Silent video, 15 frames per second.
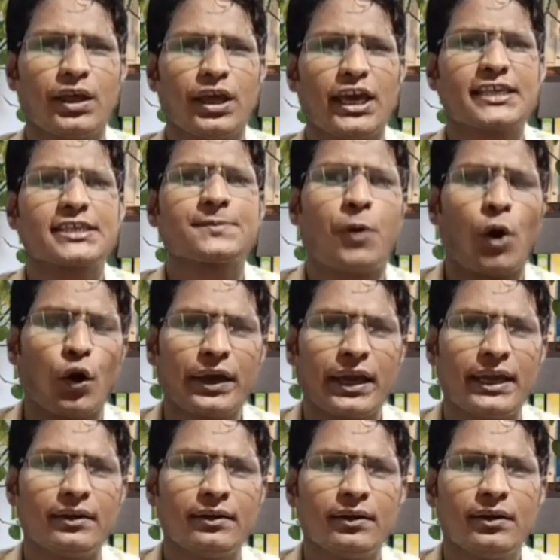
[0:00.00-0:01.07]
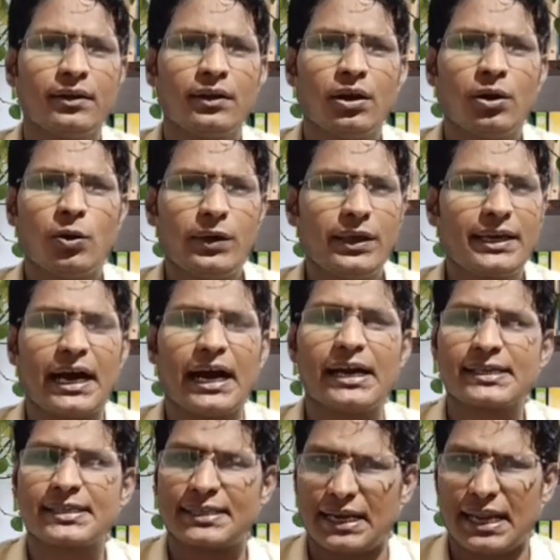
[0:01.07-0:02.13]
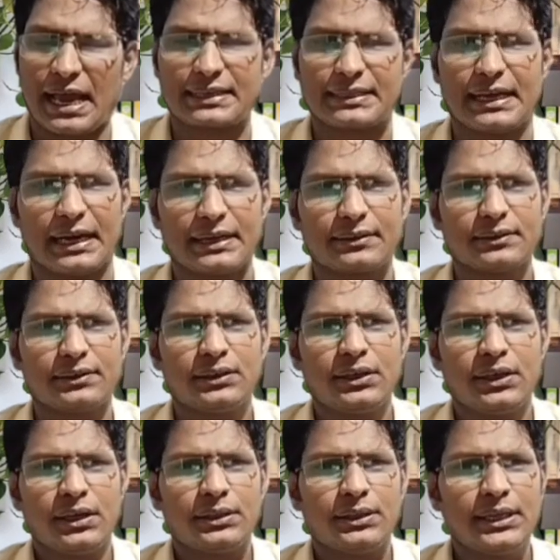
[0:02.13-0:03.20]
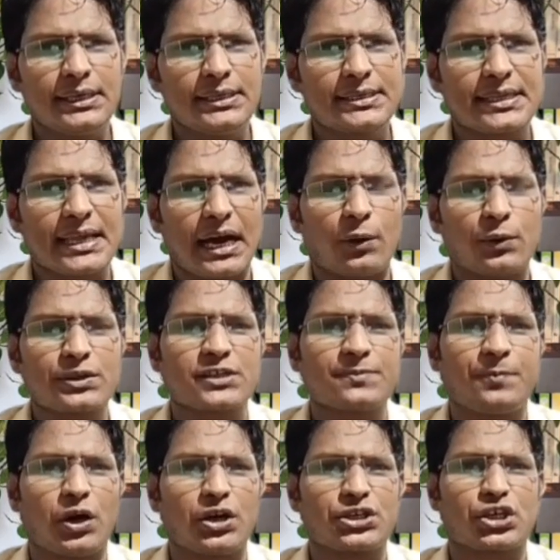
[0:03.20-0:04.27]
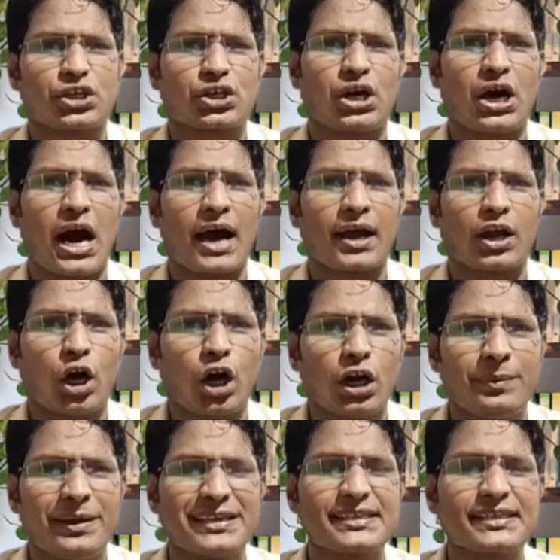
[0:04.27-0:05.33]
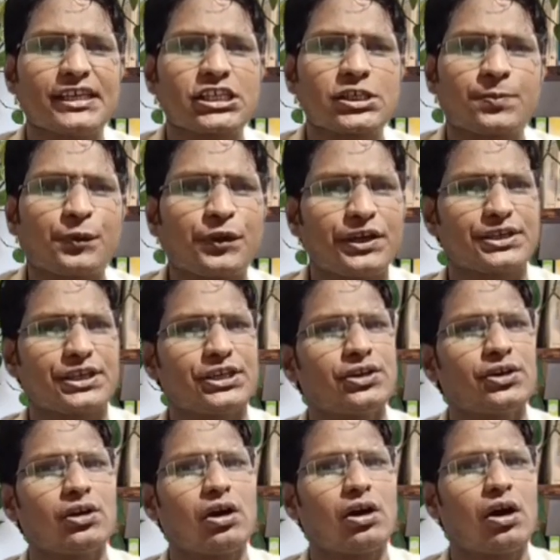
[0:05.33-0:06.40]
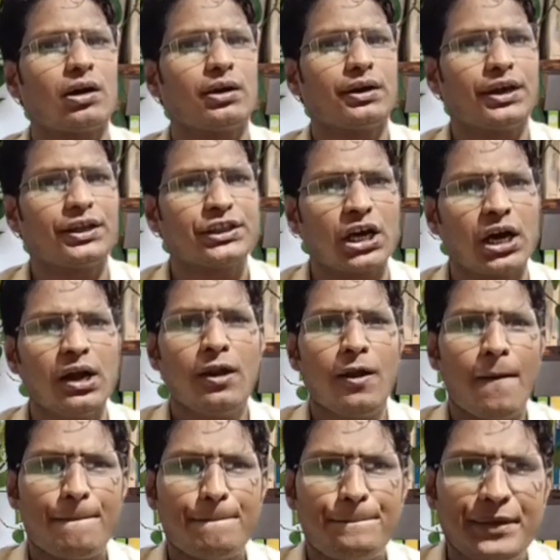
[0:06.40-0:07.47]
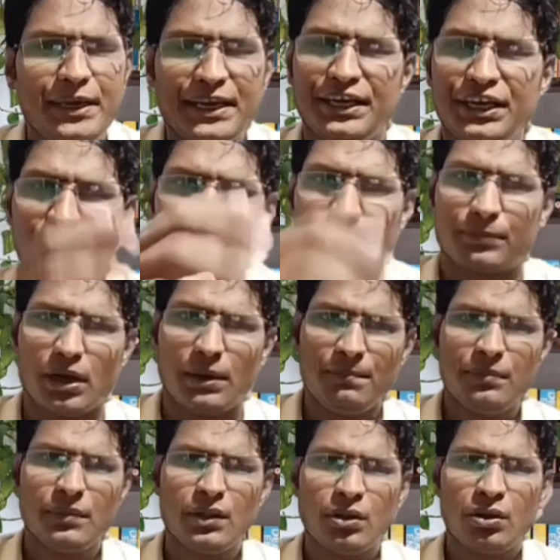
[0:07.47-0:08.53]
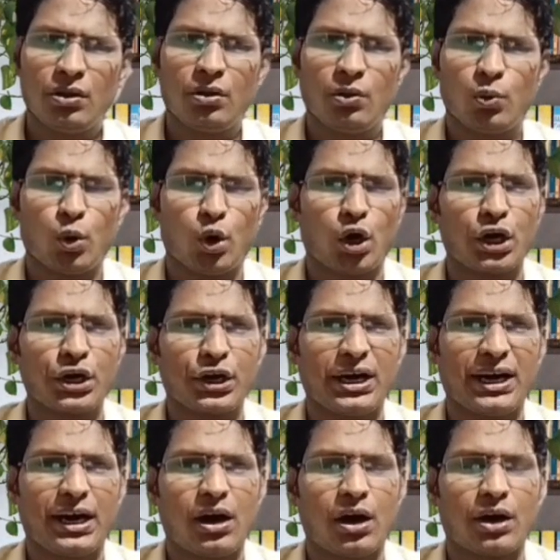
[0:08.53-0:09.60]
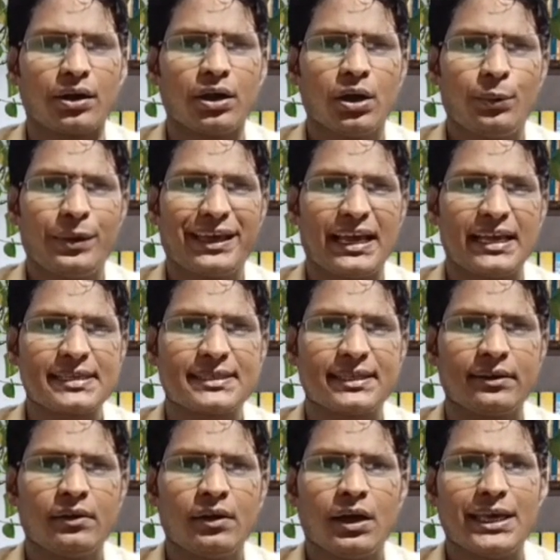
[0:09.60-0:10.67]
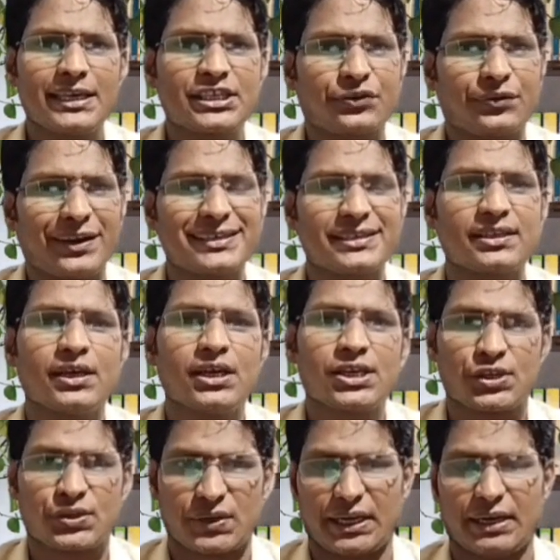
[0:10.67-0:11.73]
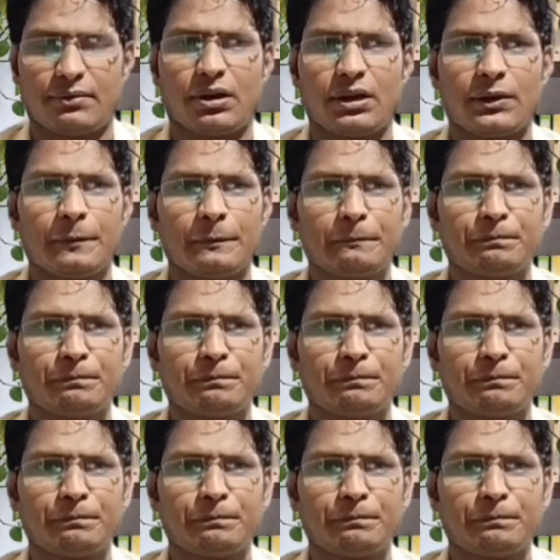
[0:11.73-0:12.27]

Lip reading: spoken. We can't say like that. These sounds pot or co are always aspirated in the beginning of the word, or we can say a stress level.